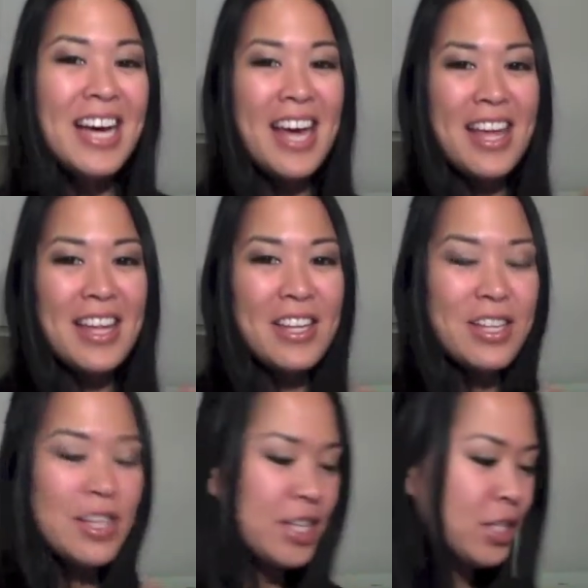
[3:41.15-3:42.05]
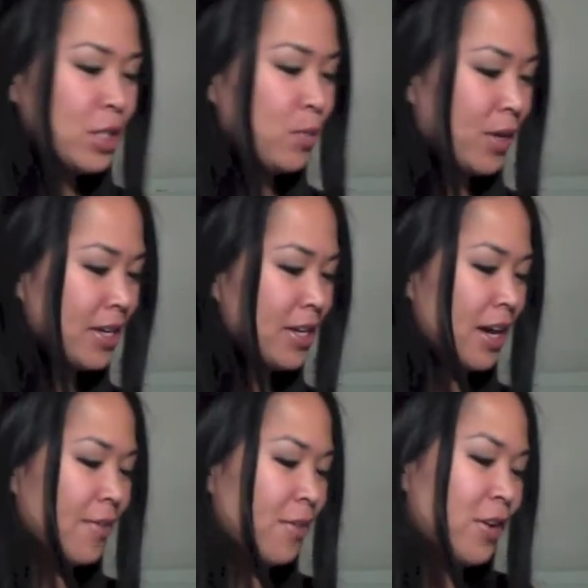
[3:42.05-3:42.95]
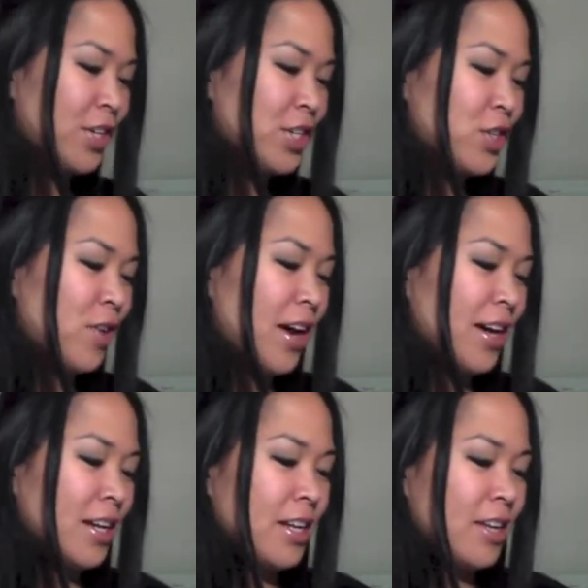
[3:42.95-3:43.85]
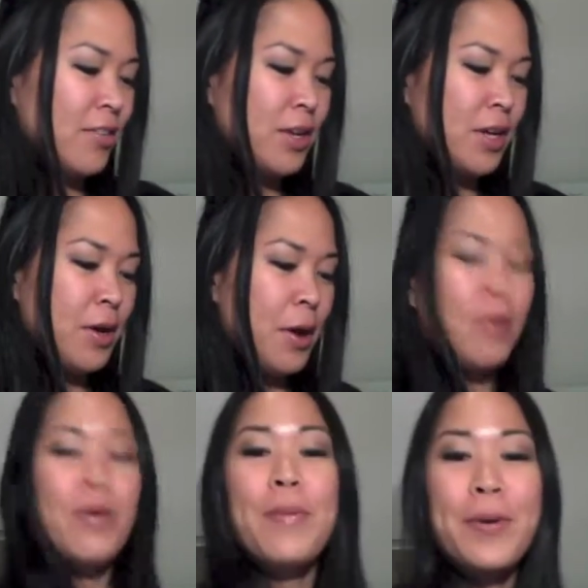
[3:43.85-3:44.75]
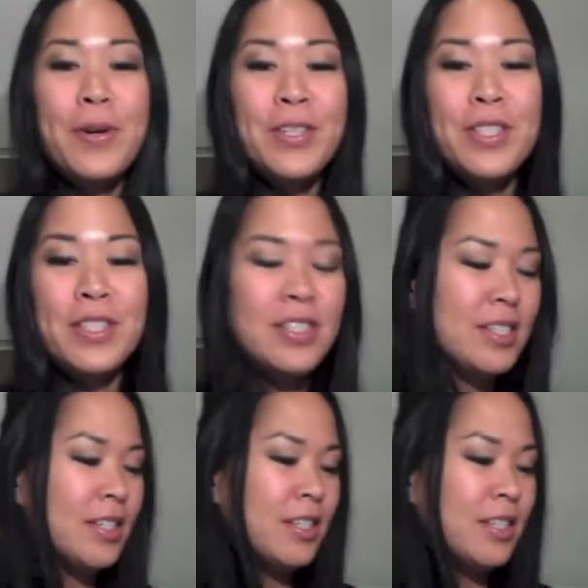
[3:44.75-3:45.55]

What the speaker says: And this one I've already tried and even repurchased.